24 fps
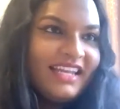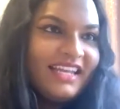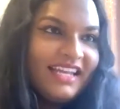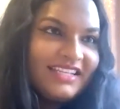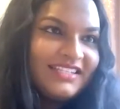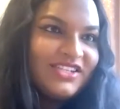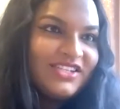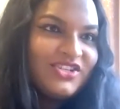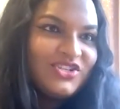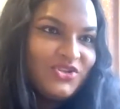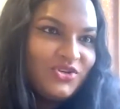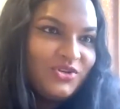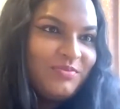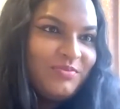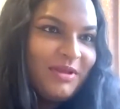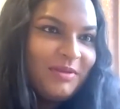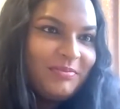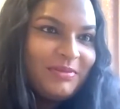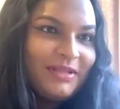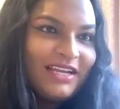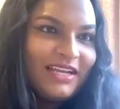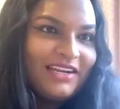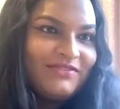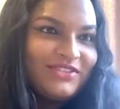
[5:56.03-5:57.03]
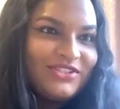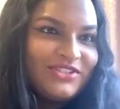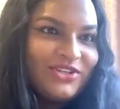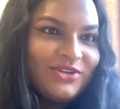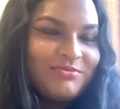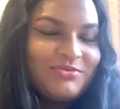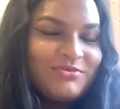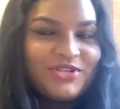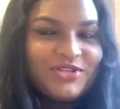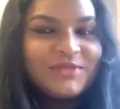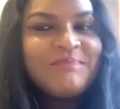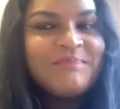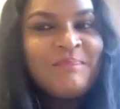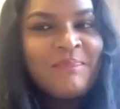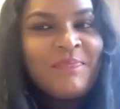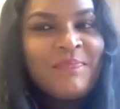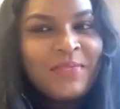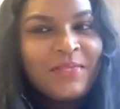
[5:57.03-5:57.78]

yes, there should be a plan of adoption,